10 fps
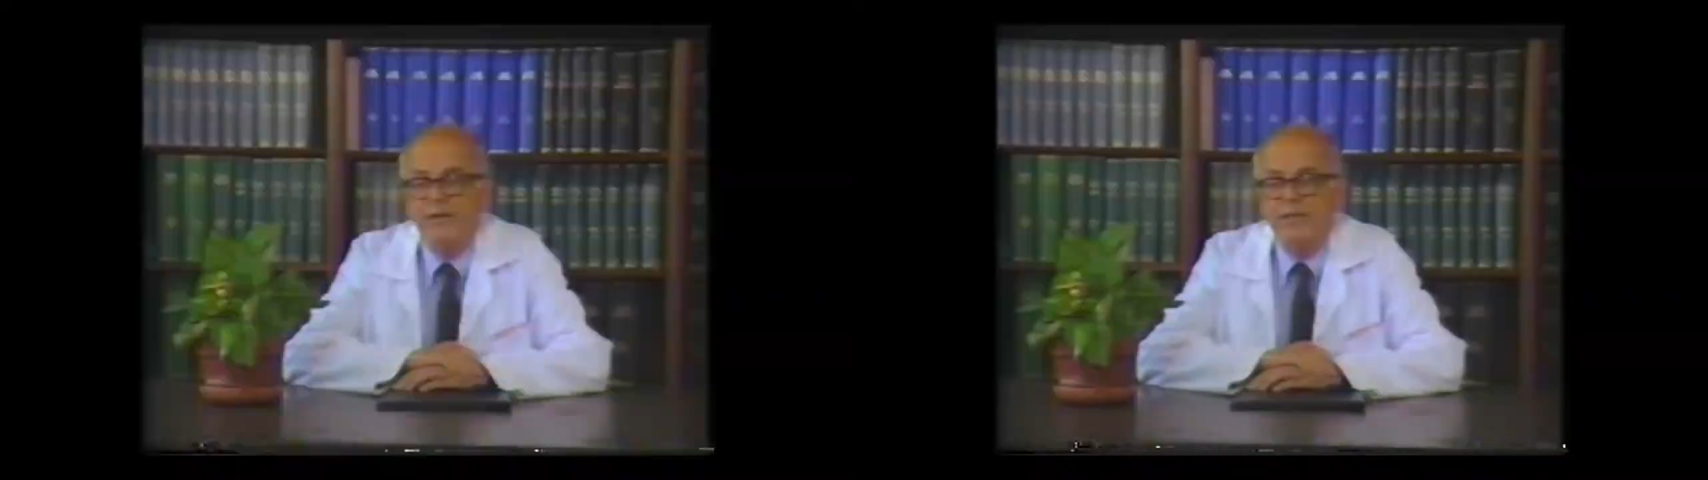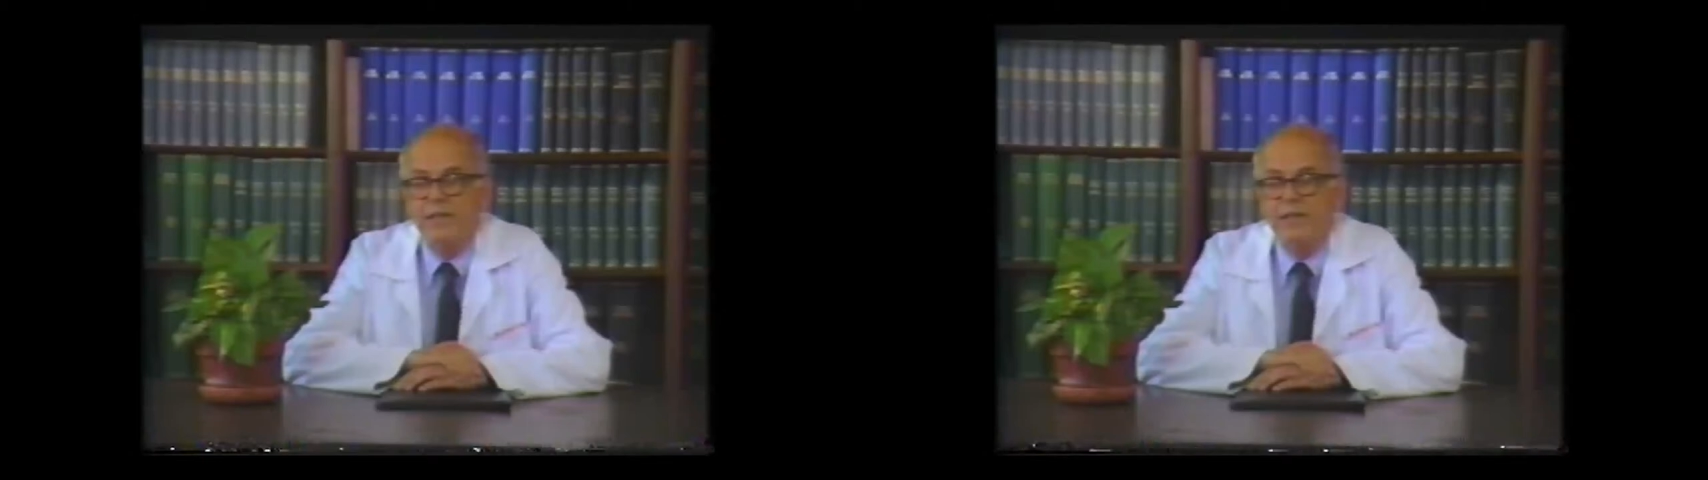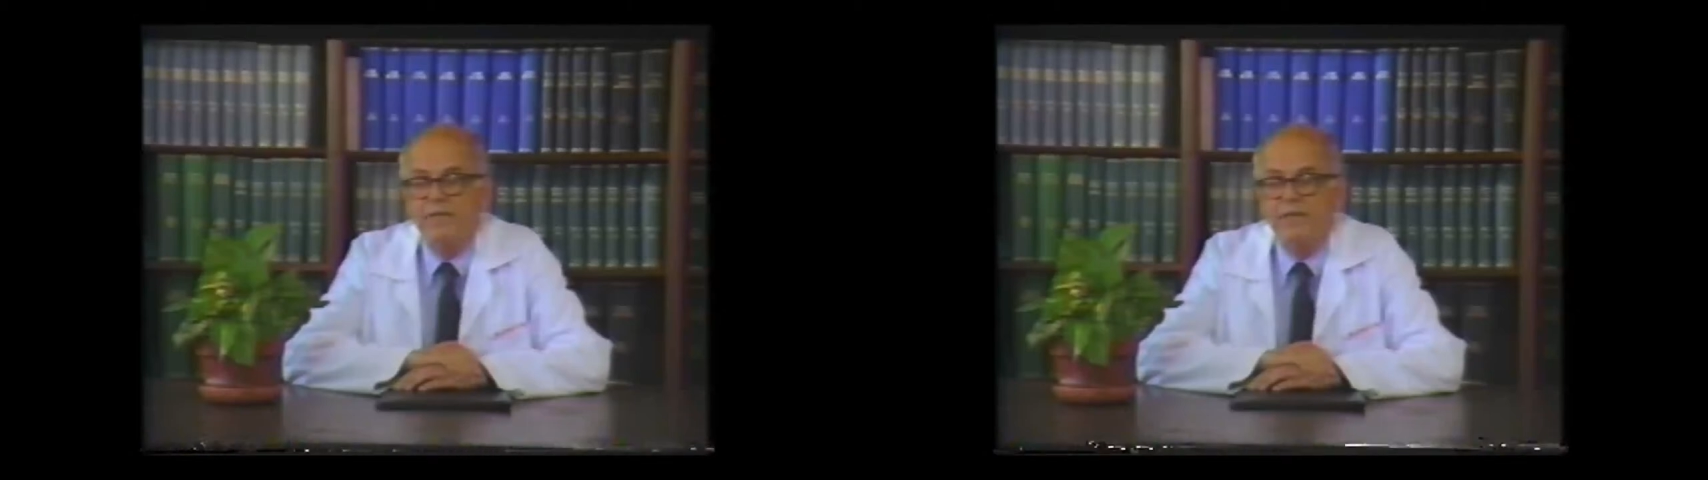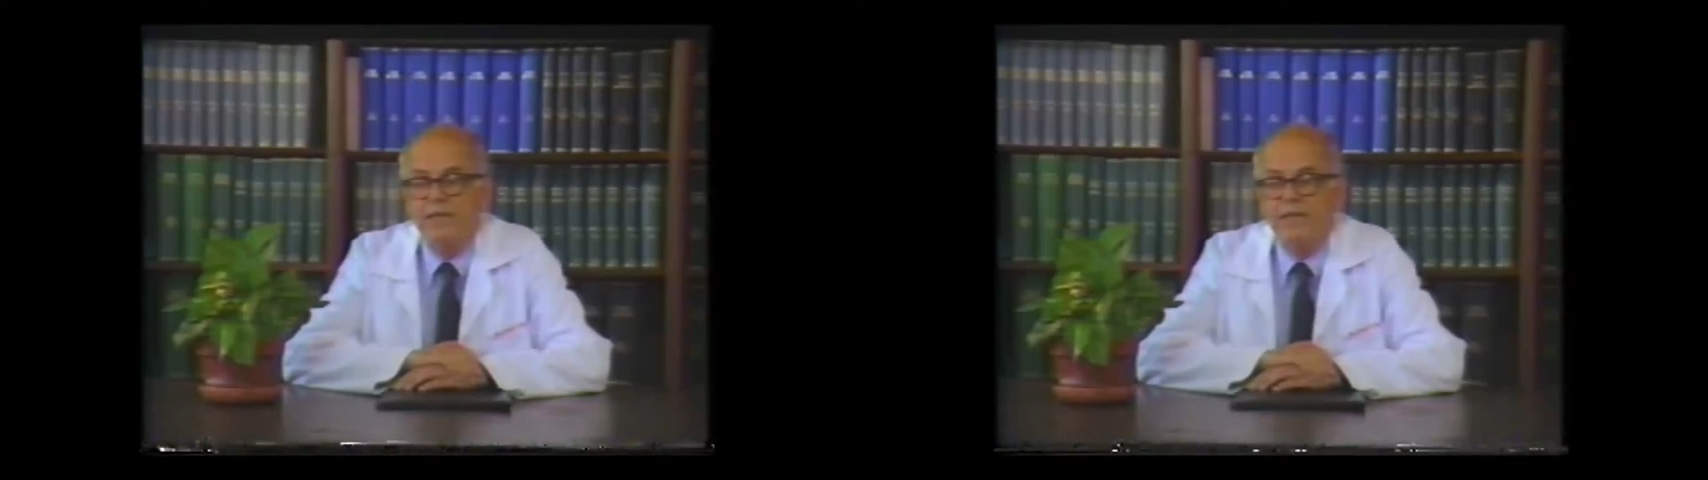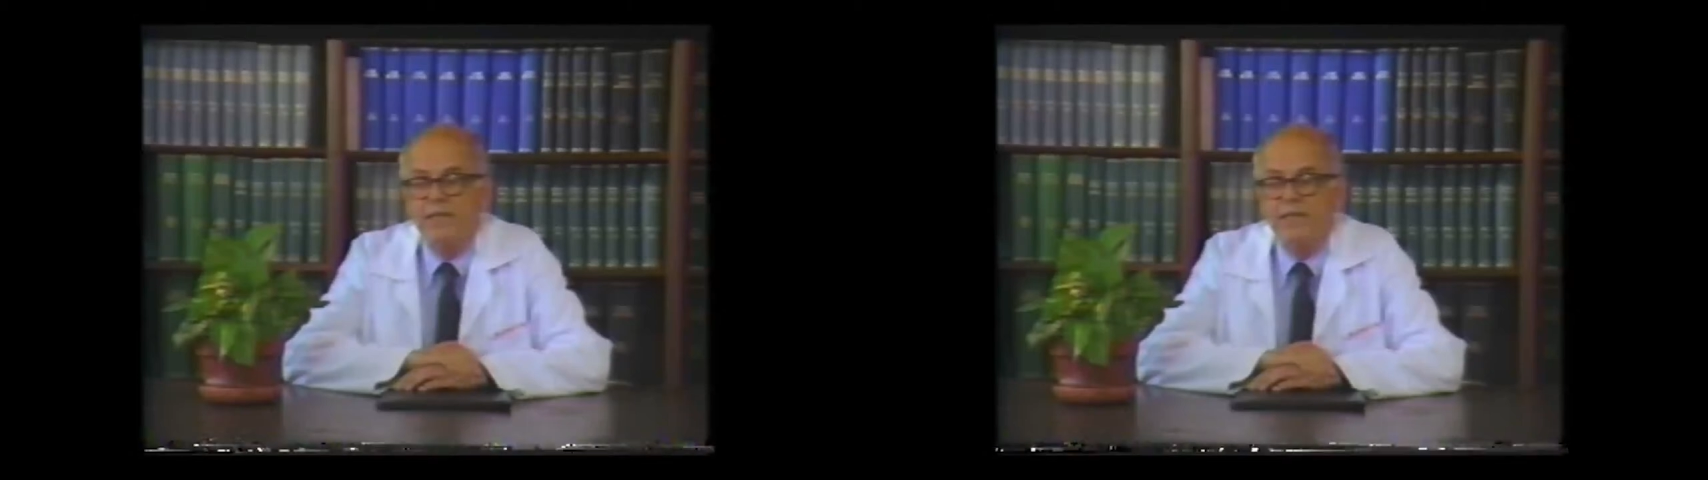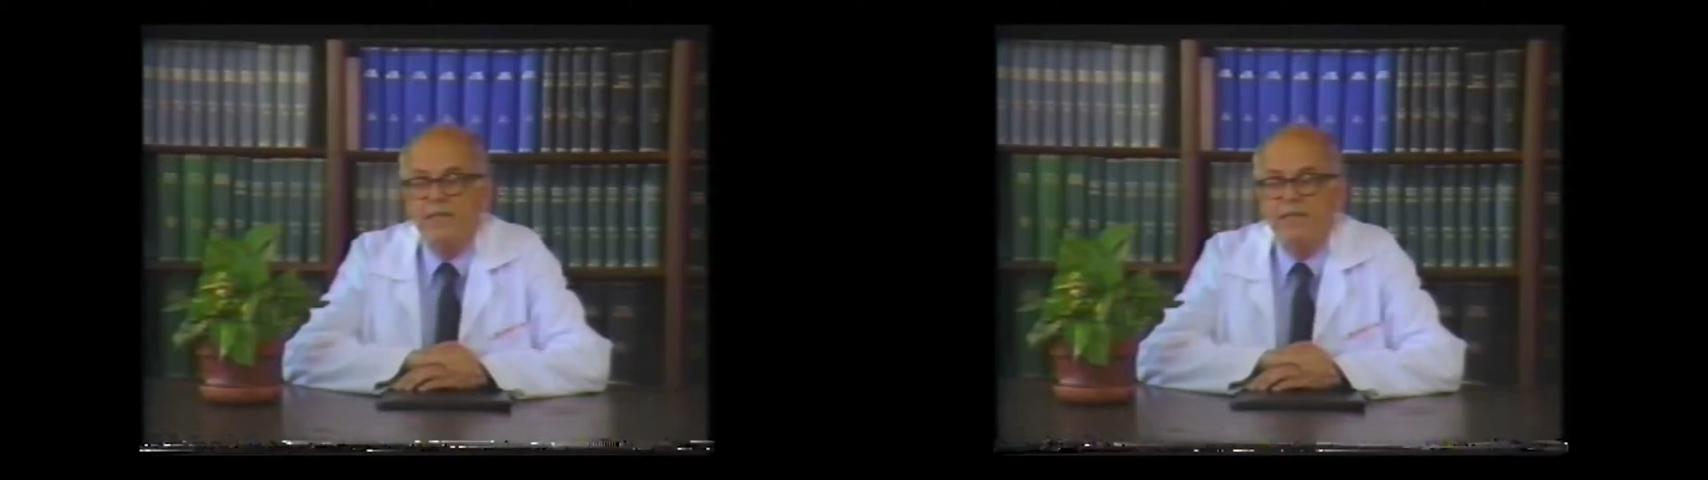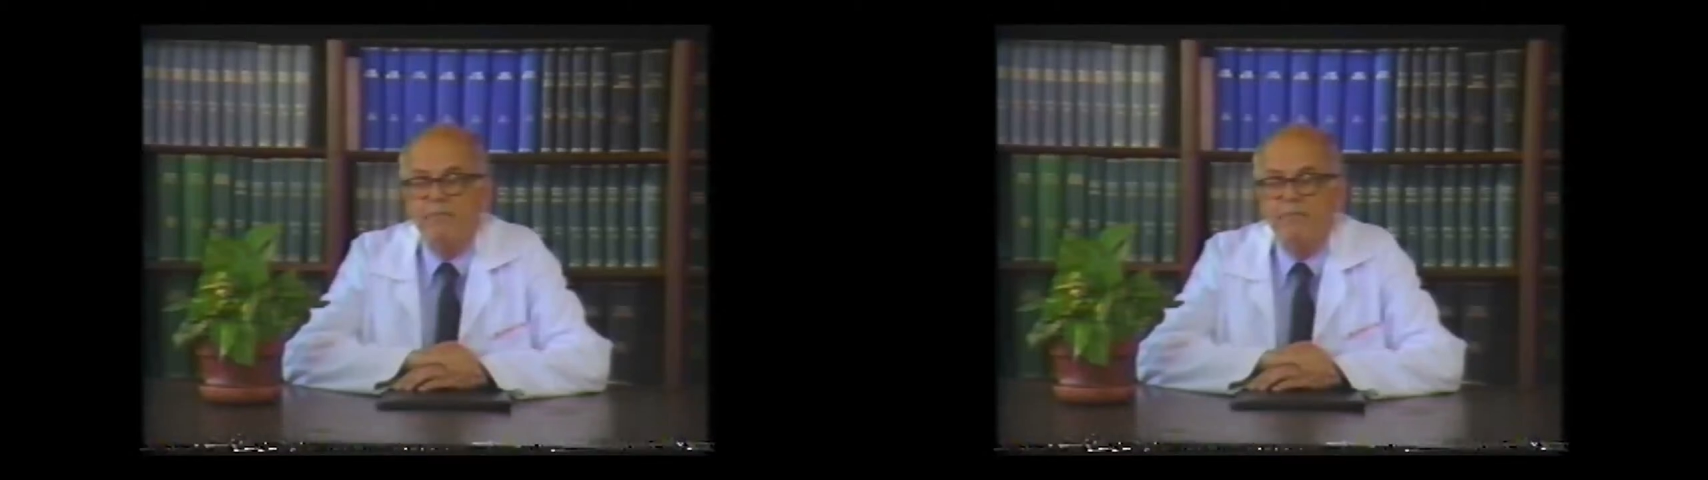This liver disease